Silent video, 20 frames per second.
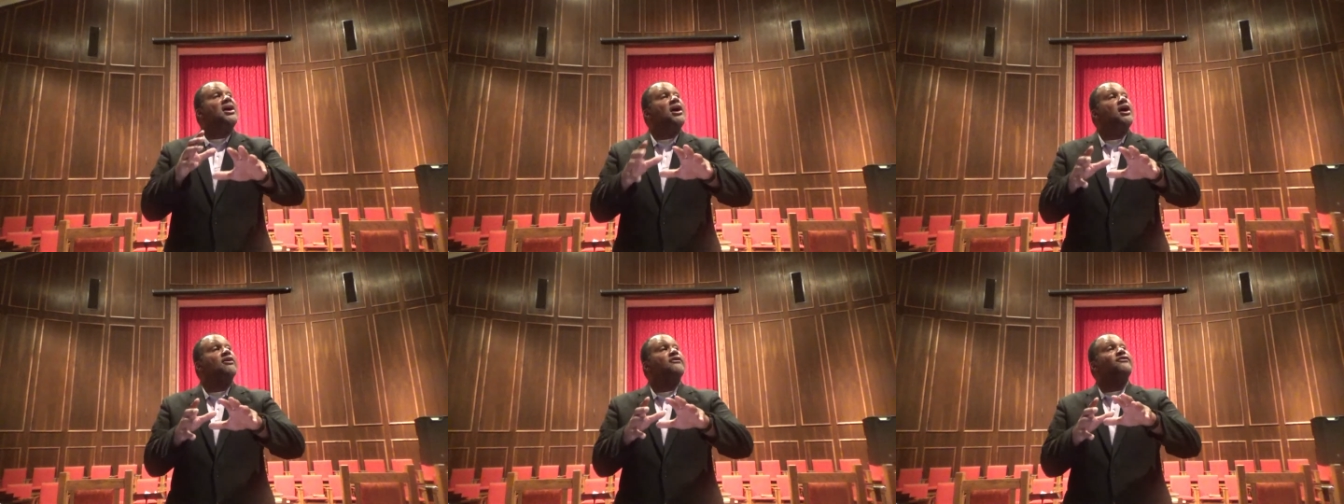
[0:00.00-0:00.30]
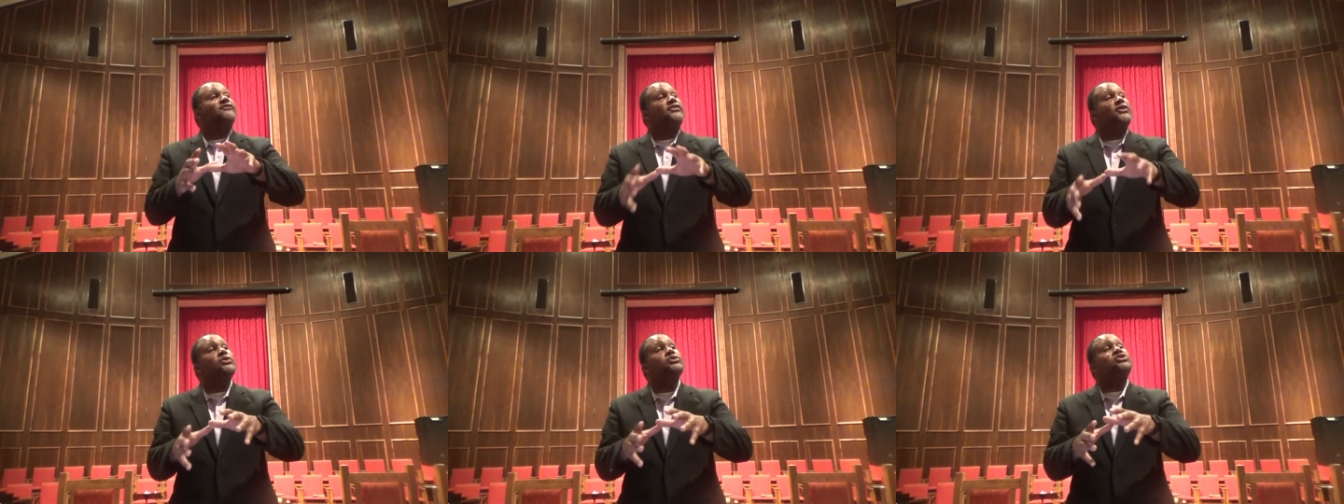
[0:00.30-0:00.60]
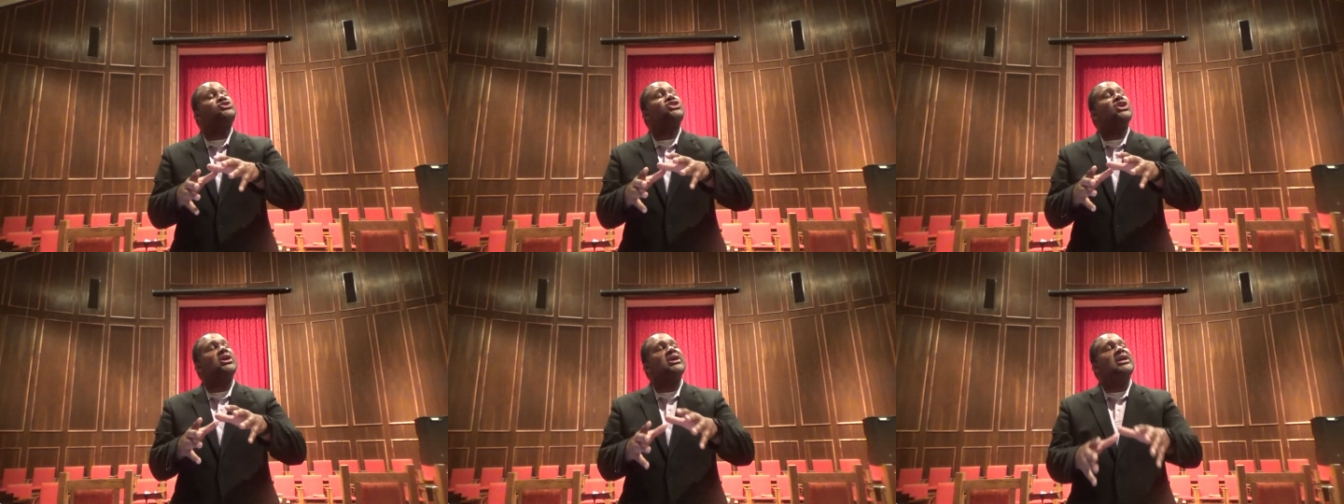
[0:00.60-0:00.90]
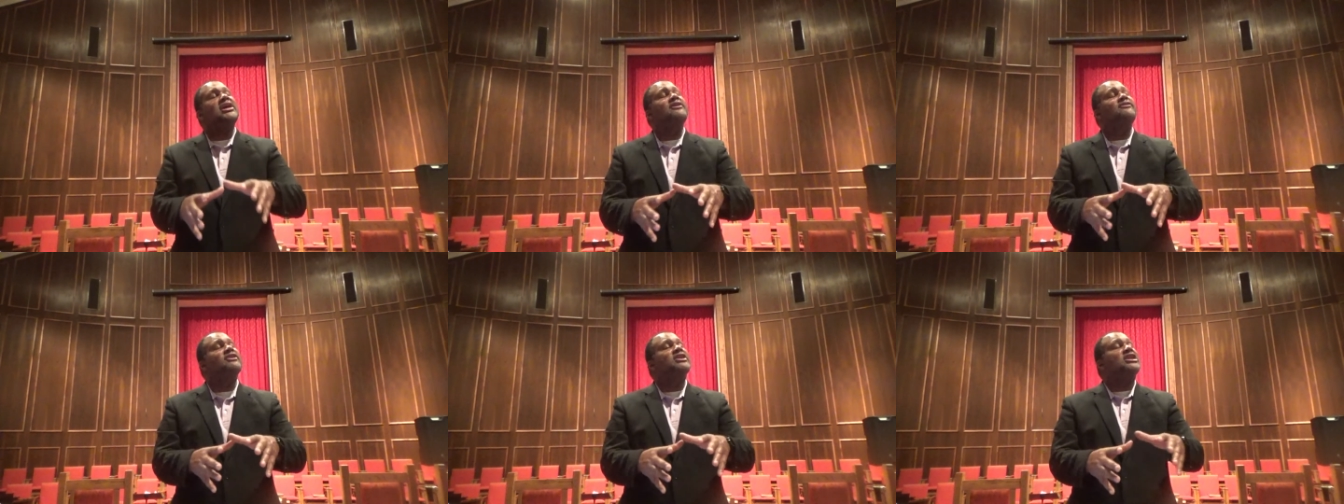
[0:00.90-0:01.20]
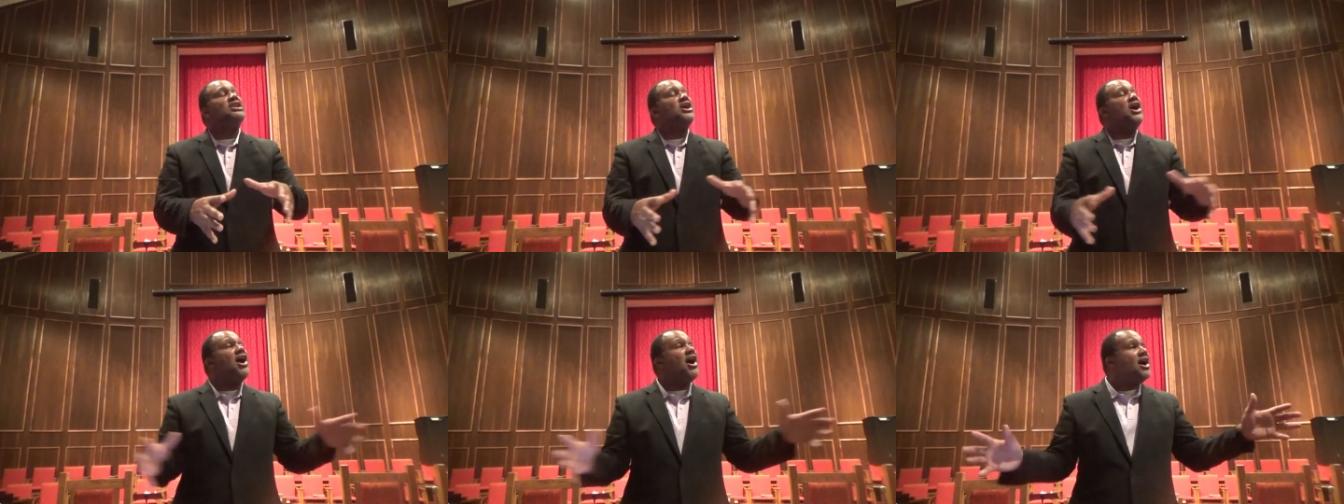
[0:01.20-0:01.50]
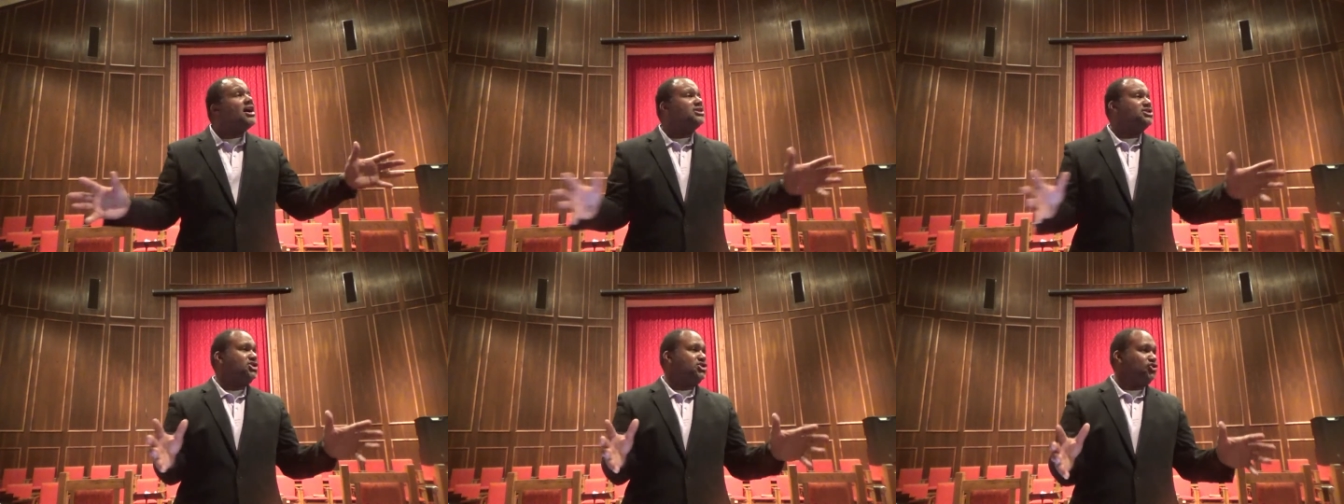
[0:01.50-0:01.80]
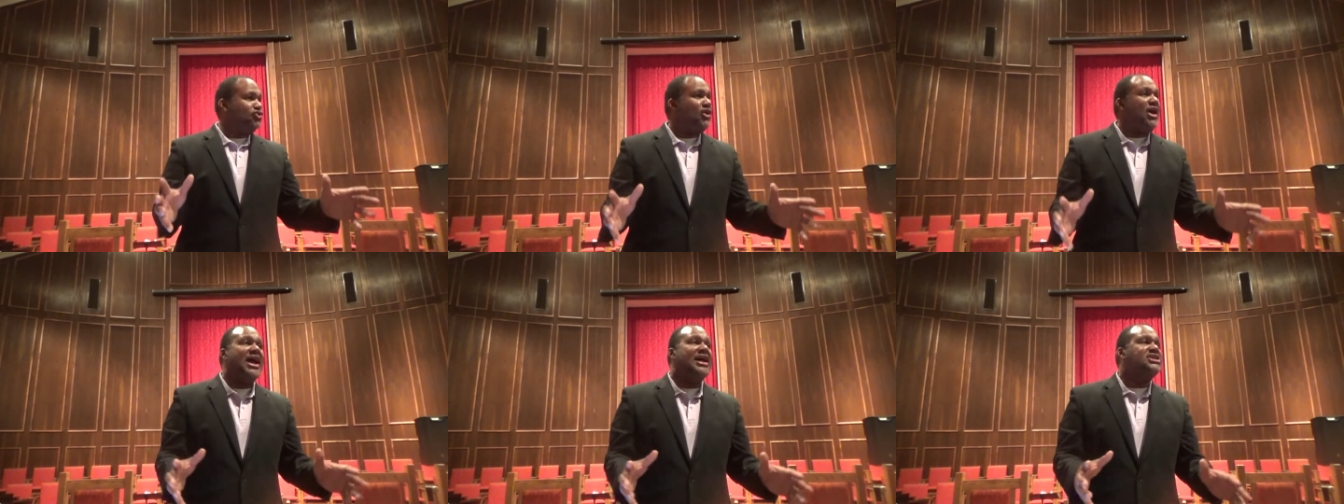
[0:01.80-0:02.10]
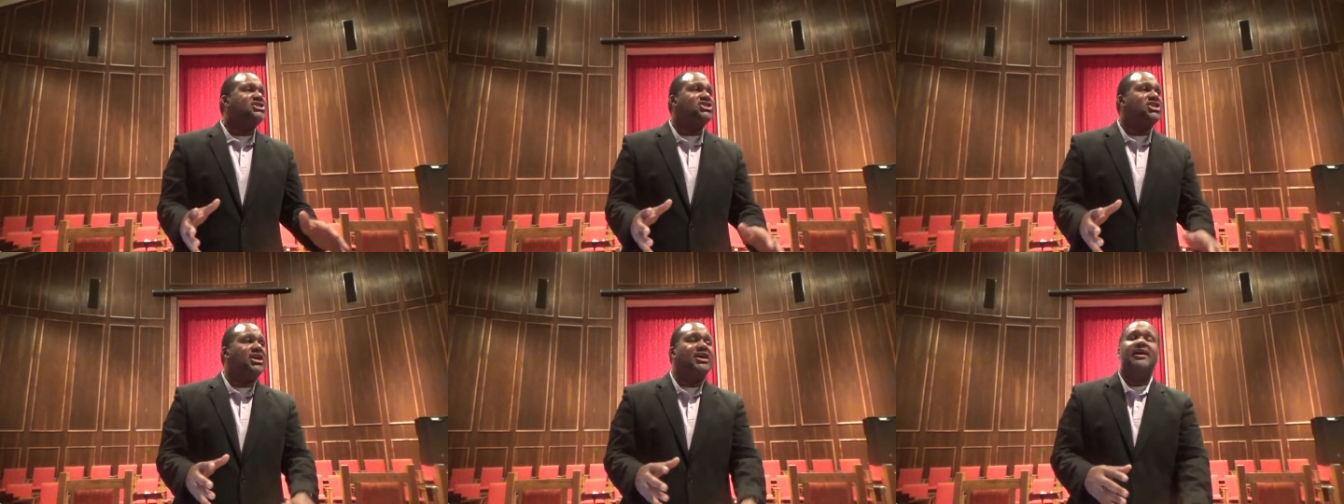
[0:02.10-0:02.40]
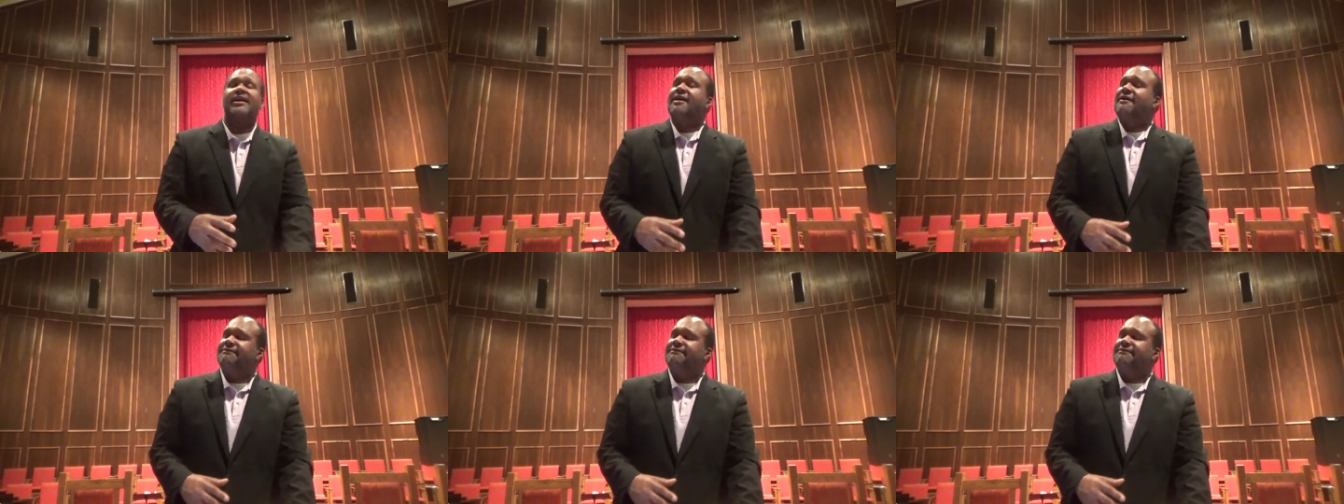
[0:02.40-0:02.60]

a future even larger tragedy